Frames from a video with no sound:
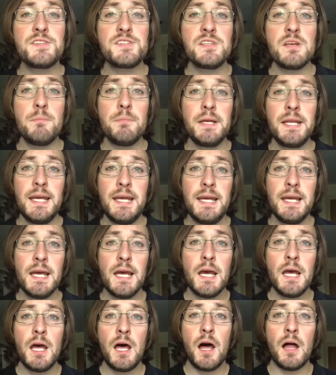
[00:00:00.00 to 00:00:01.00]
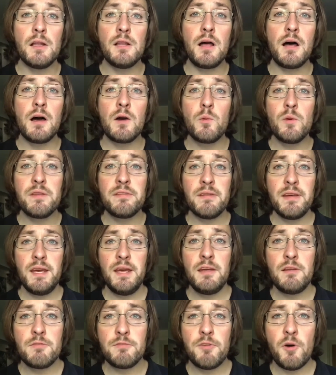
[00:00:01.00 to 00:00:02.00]
somebody, along with
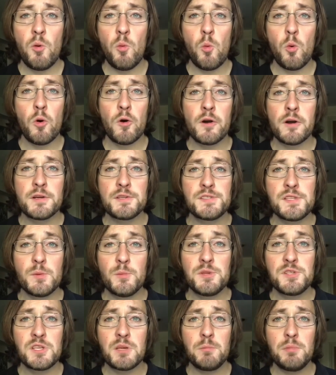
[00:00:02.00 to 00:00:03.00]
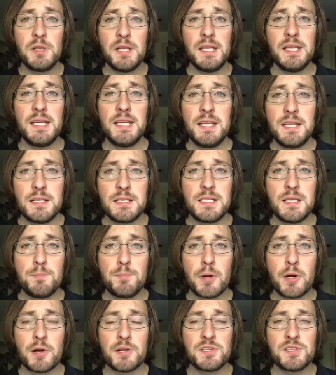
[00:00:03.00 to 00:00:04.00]
InfoWars, that was completely
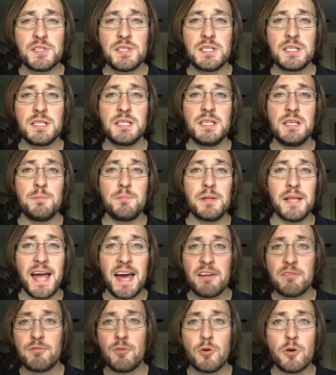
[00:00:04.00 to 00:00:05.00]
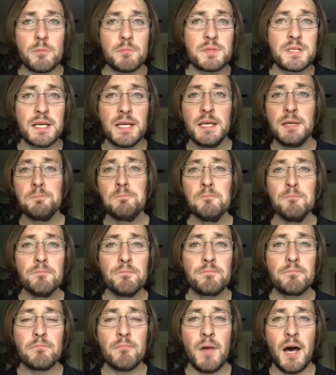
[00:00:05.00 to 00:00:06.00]
depersoned and deplatformed.
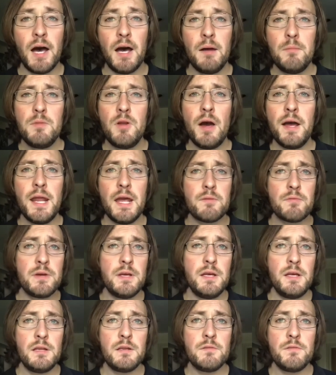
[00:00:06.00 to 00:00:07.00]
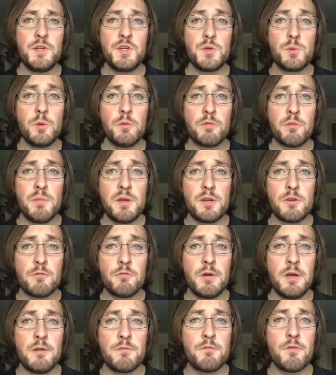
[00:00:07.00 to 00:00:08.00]
Um, not every individual from
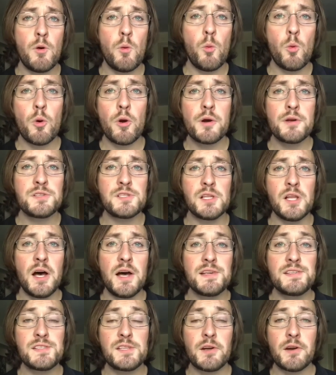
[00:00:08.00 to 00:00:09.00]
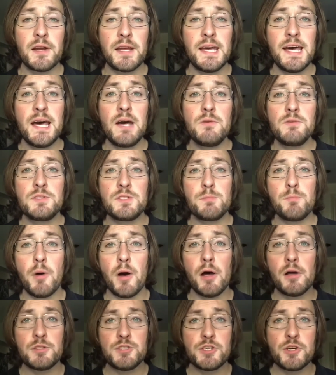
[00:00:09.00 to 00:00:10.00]
InfoWars lost their account.
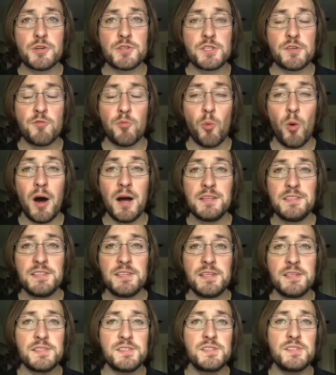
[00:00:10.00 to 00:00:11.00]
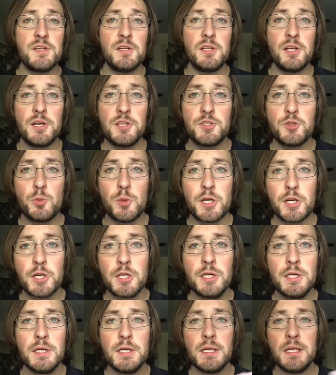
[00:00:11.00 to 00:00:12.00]
Paul Joseph Watson is still on Twitter.
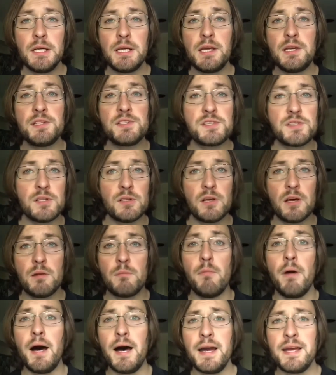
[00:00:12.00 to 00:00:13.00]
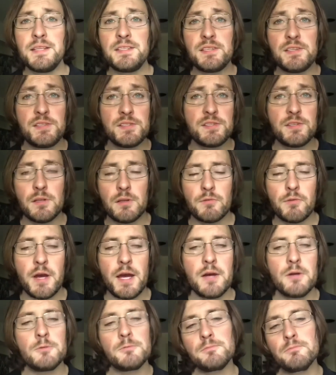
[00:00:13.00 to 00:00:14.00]
He's still on Minds. He's still
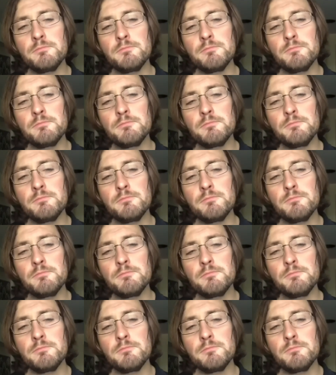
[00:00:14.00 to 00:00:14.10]
around.